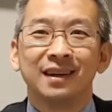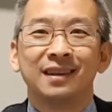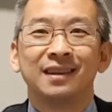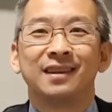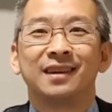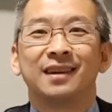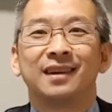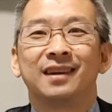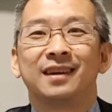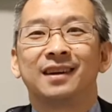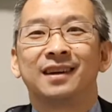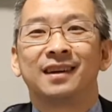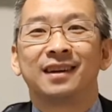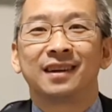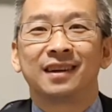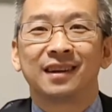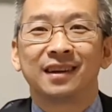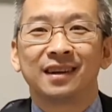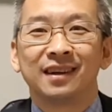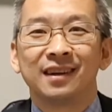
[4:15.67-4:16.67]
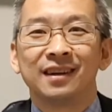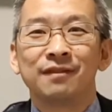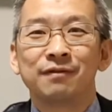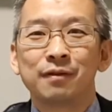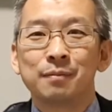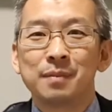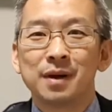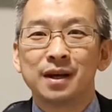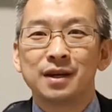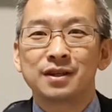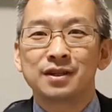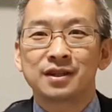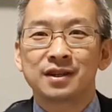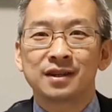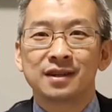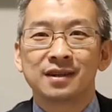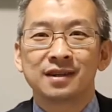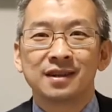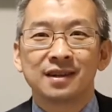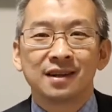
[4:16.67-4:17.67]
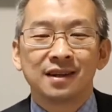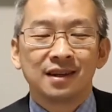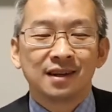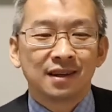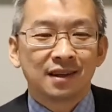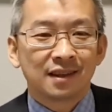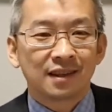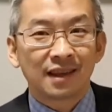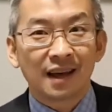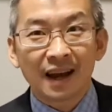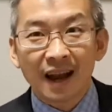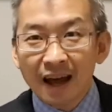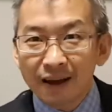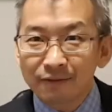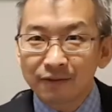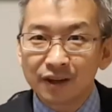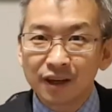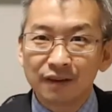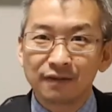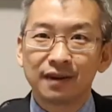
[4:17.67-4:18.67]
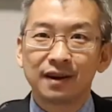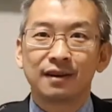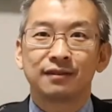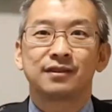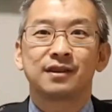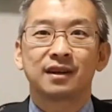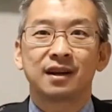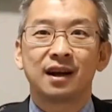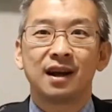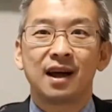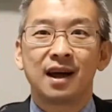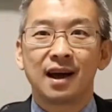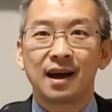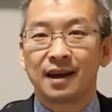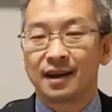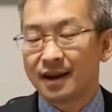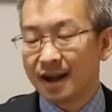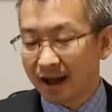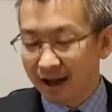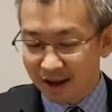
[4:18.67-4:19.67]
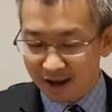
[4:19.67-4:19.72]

the information that I've given up to the client,